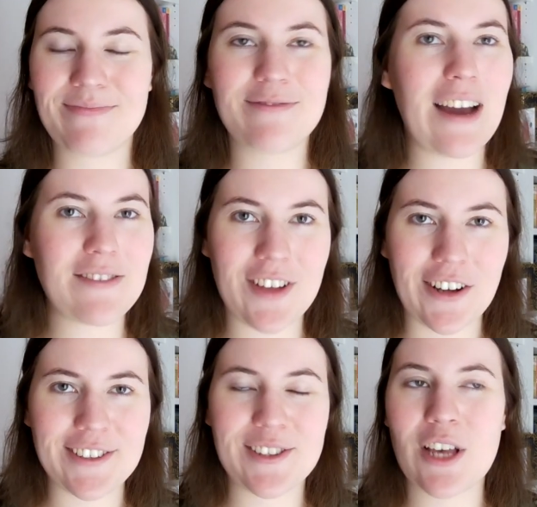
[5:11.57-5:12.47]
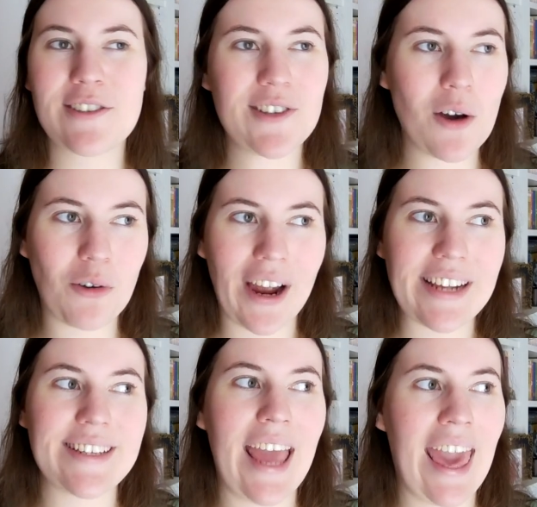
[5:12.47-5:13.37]
Five stars, so
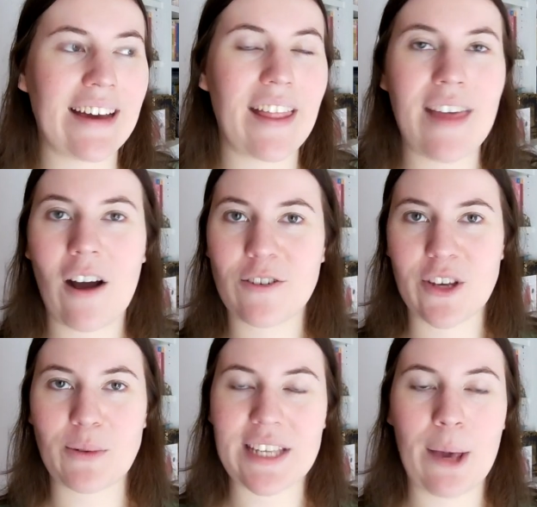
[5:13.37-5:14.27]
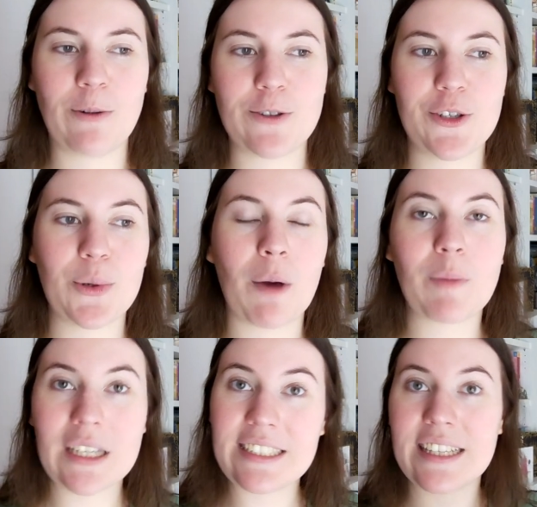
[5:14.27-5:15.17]
great. And that also was able to
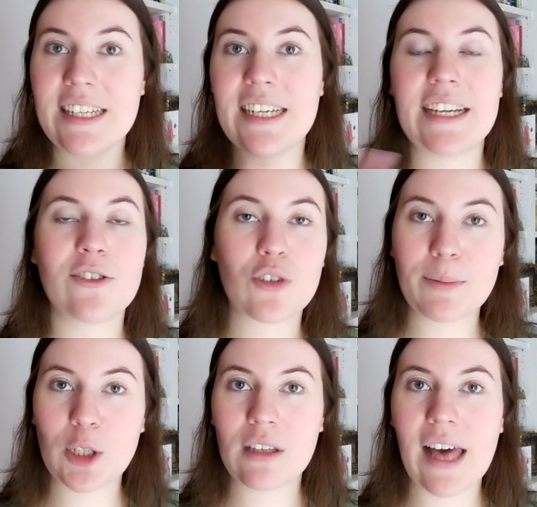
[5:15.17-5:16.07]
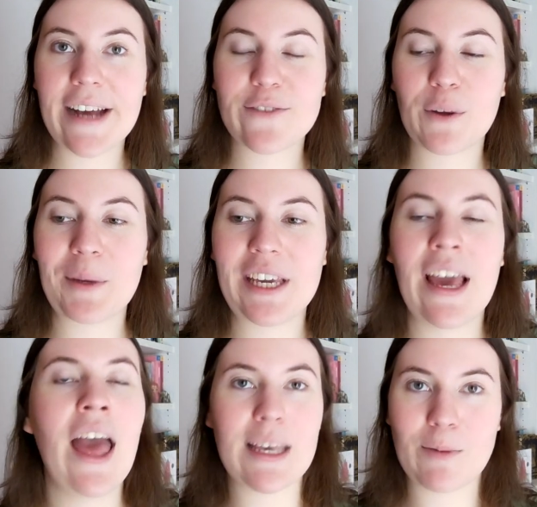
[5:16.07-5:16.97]
complete the inscription class for me.
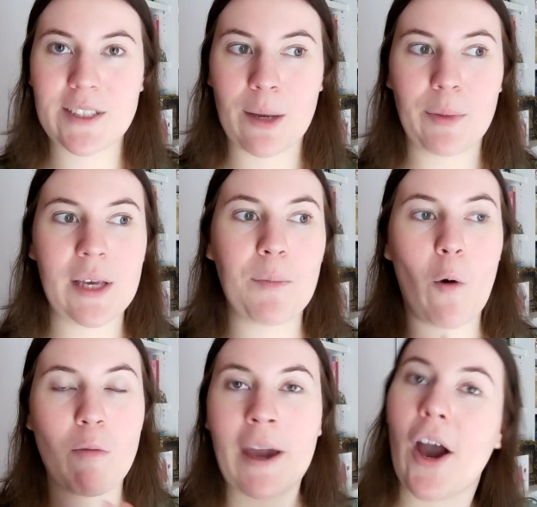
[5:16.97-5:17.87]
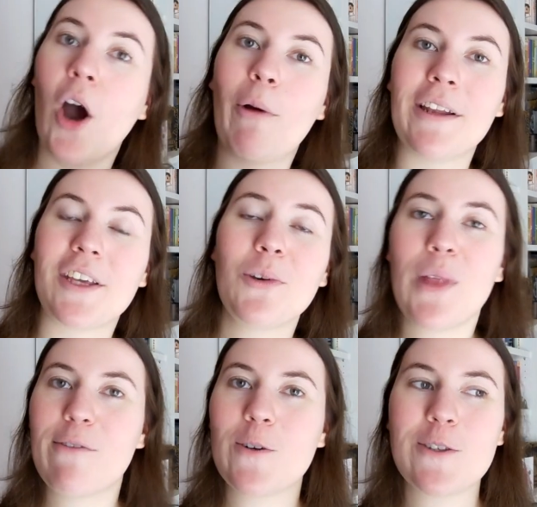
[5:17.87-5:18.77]
I was able to complete both my O and Q
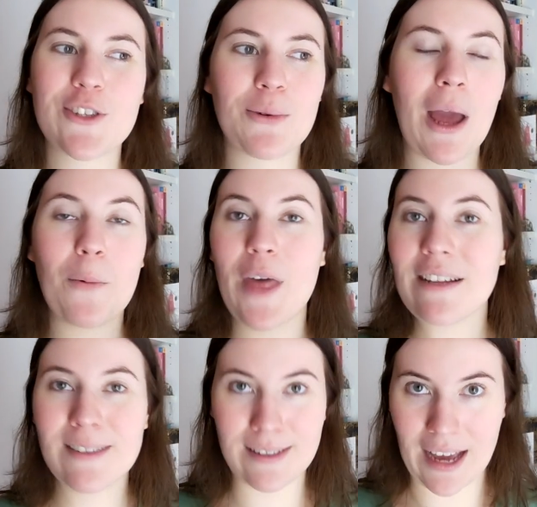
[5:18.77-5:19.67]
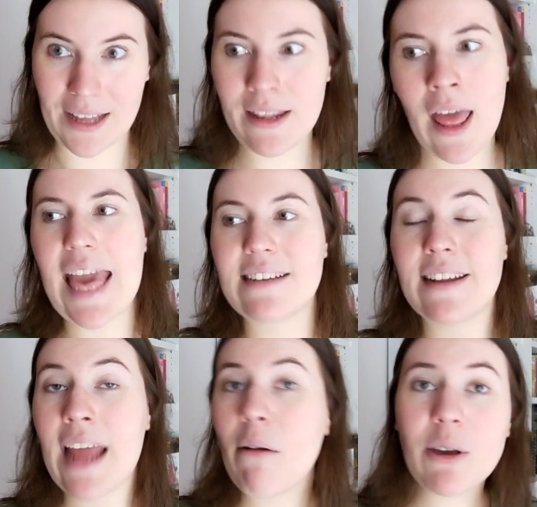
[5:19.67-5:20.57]
levels, so now that's done.
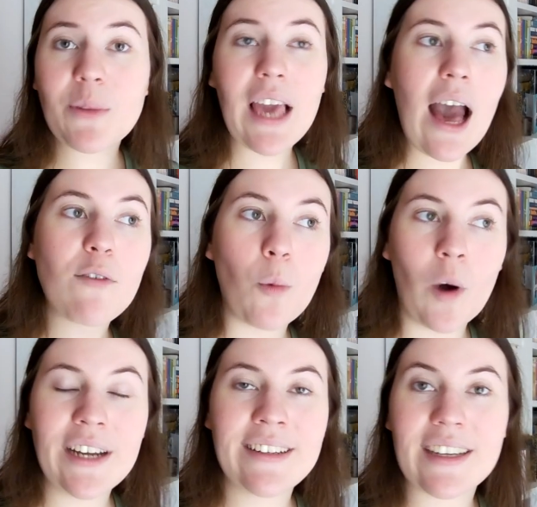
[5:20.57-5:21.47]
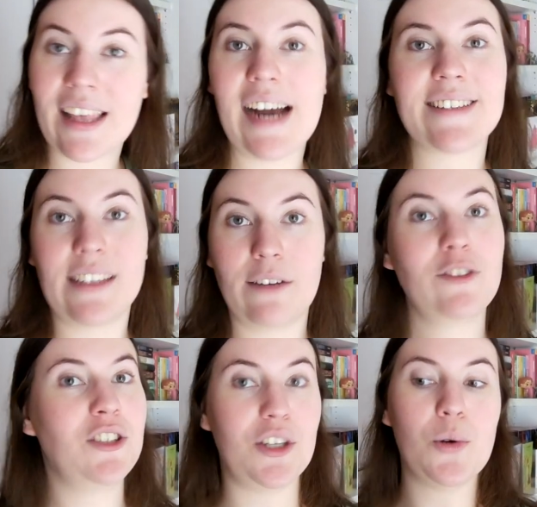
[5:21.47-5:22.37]
And now I only have one class
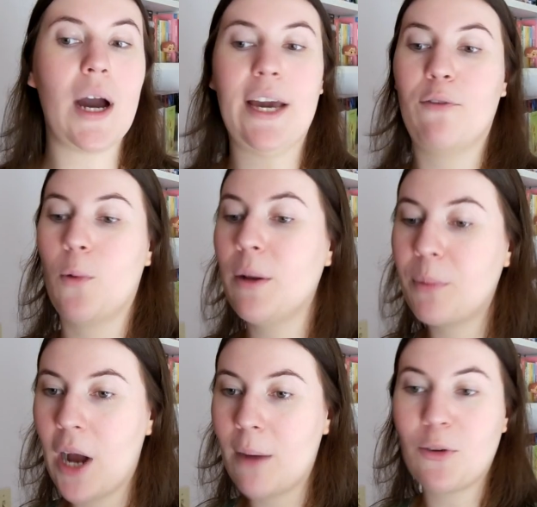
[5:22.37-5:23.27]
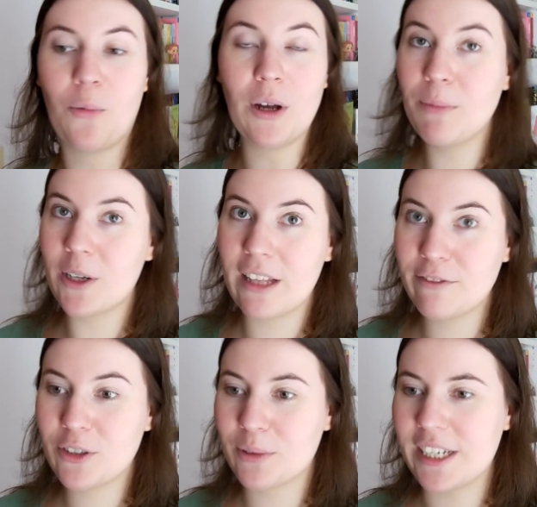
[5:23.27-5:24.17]
left to do. I have one prompt, one book
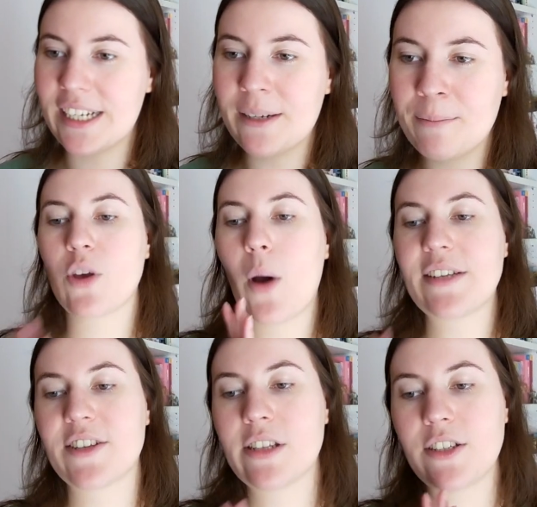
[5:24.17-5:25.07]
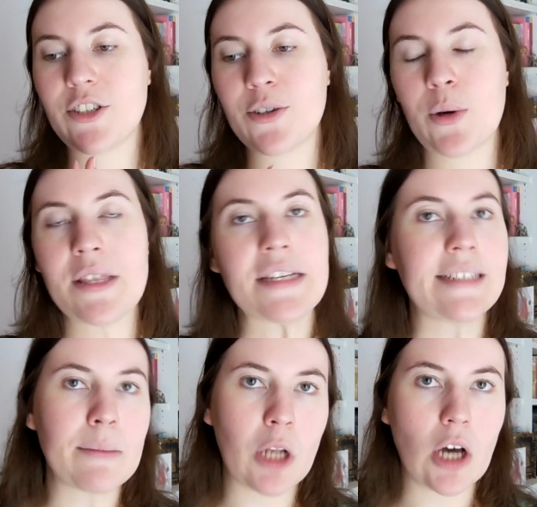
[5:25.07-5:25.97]
left to read. So I still need to do the
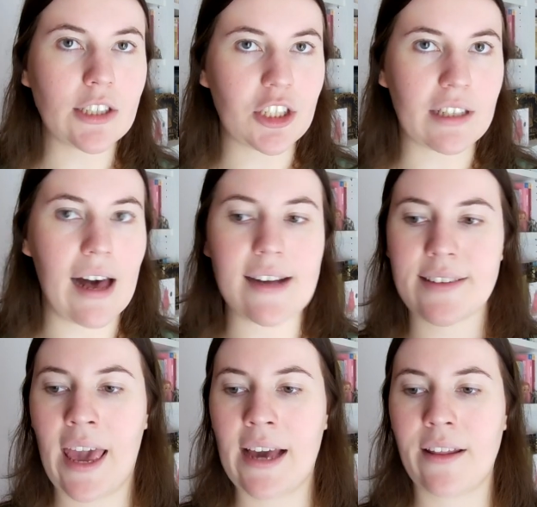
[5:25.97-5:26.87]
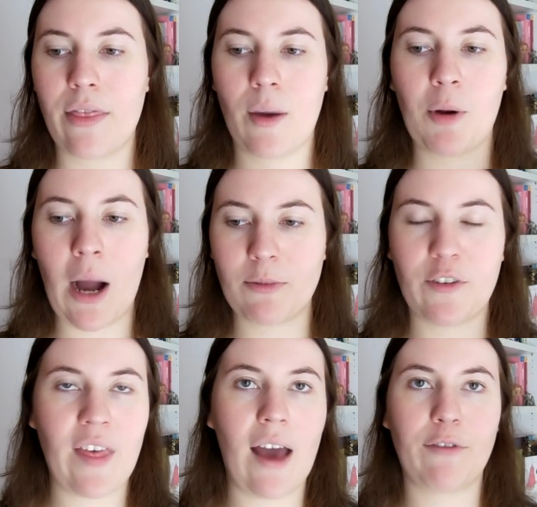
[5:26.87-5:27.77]
demonology class, and the prompt
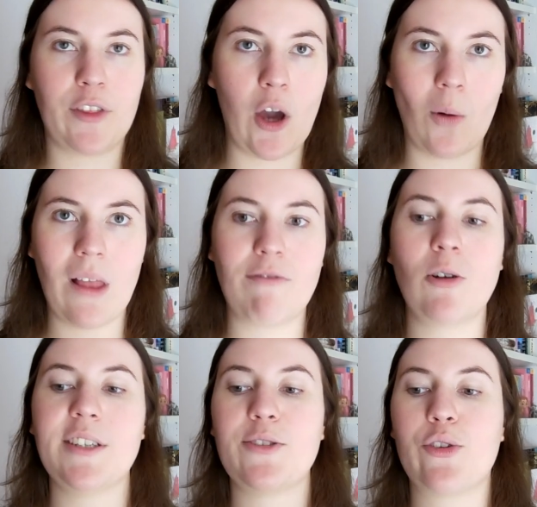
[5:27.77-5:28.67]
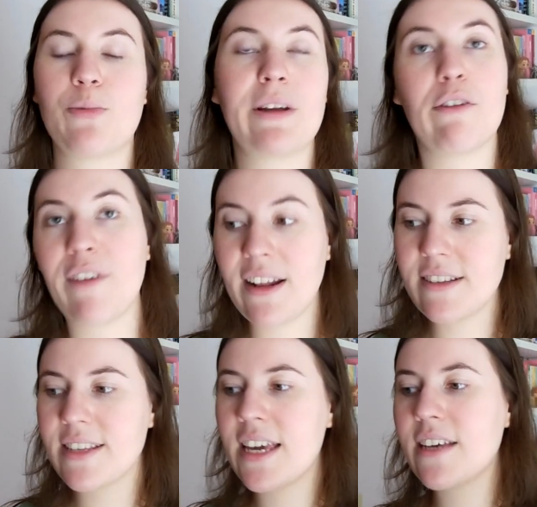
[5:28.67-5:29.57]
for that for the O level is to read a
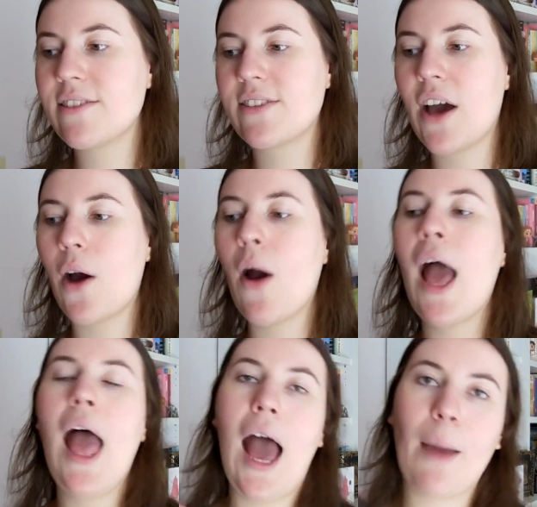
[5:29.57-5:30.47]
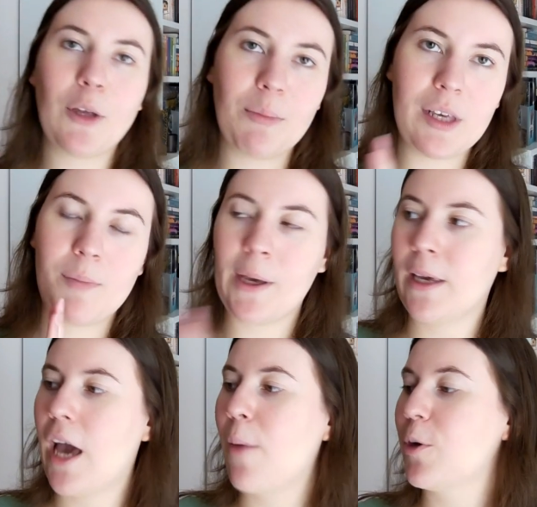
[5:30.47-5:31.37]
fantasy. So I'm gonna be
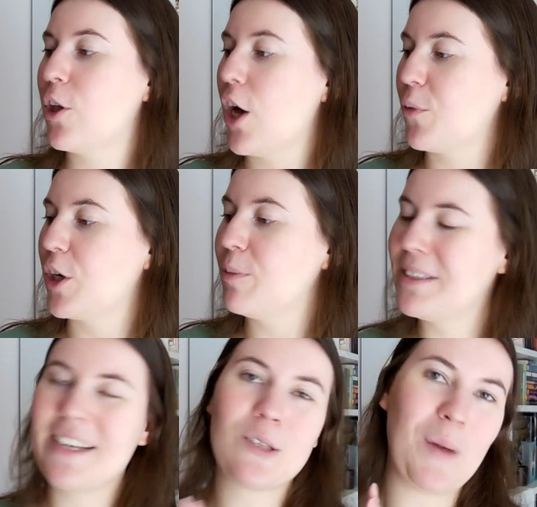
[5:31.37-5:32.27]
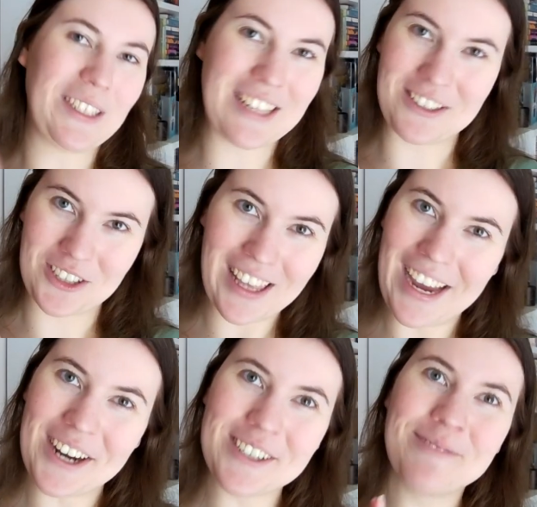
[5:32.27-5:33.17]
picking up Clockwork Princess by Cassandra
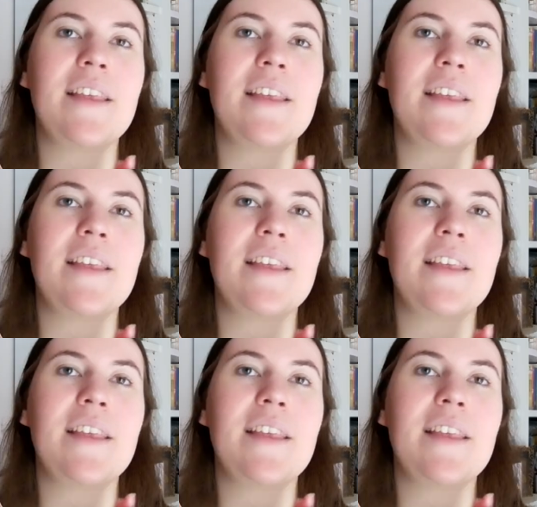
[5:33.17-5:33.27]
Clare.